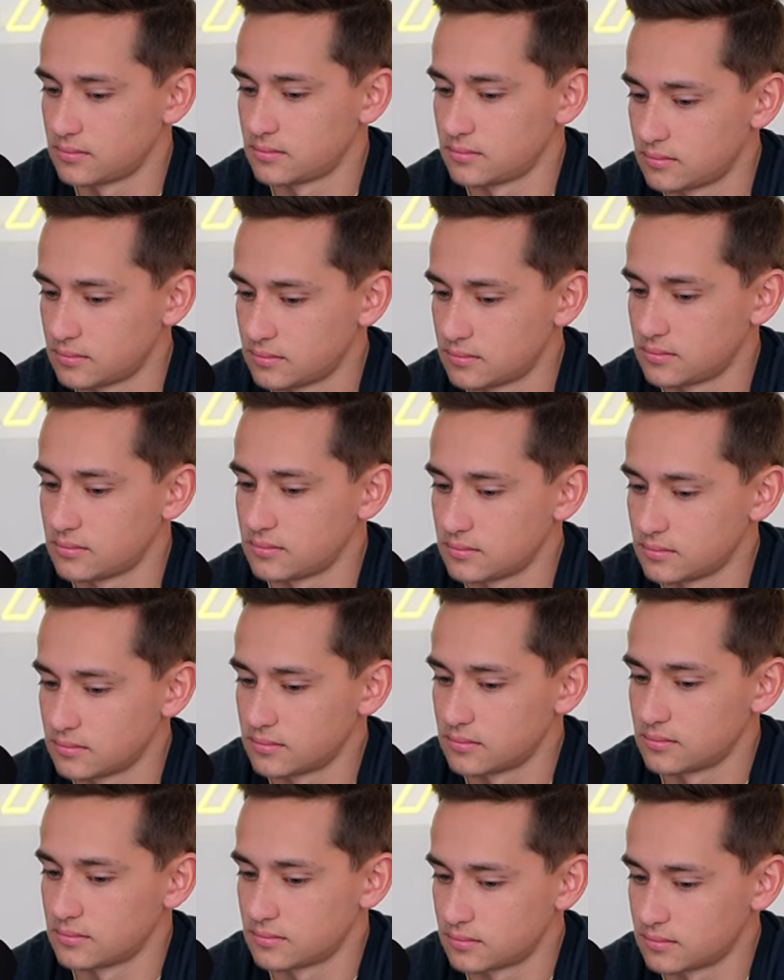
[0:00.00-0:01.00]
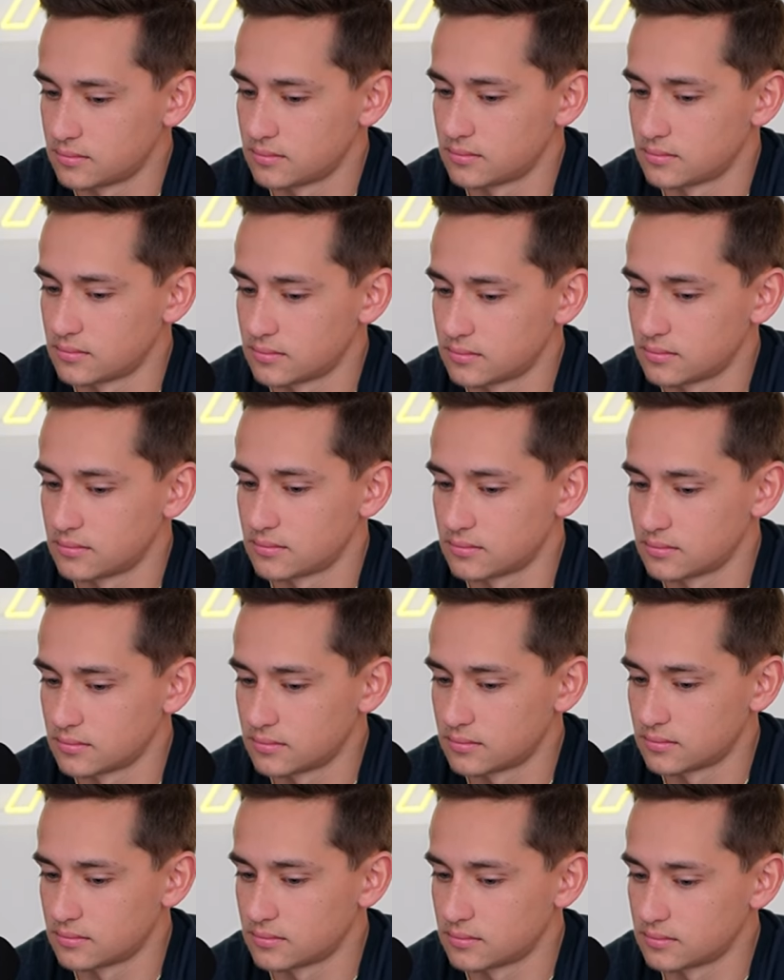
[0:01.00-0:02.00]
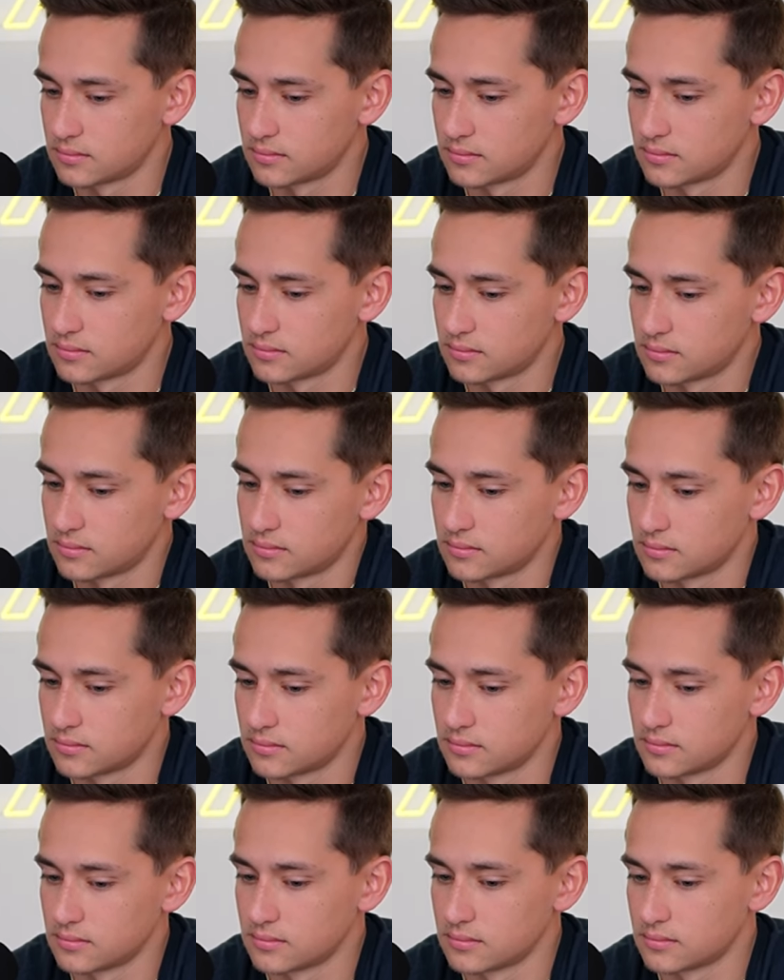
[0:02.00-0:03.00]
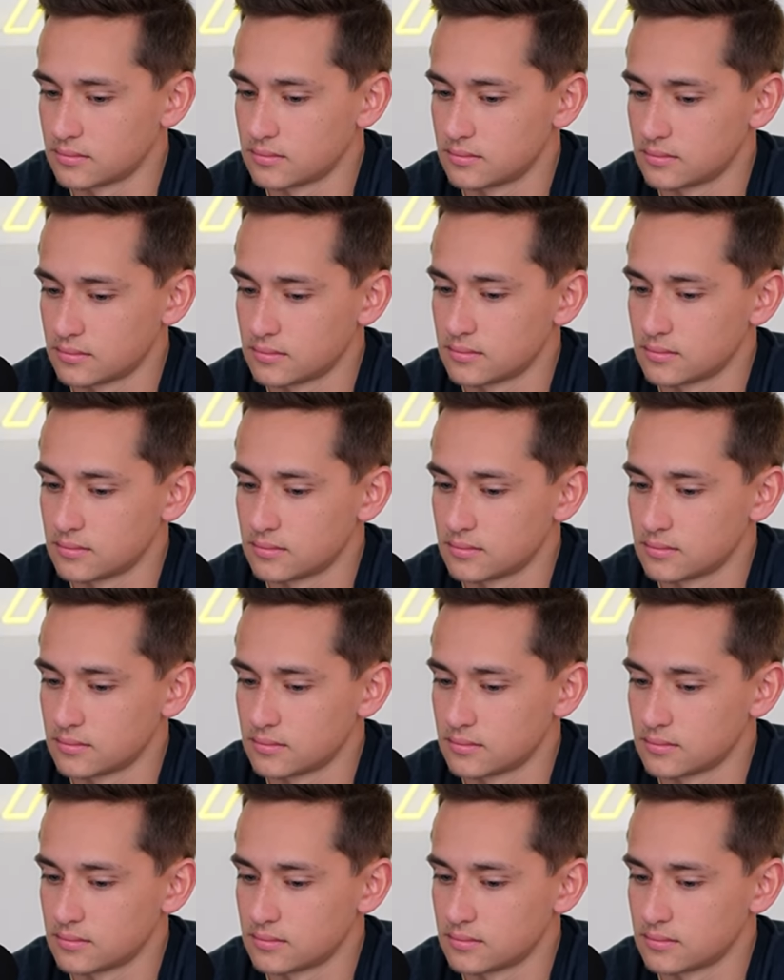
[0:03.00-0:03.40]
[no speech]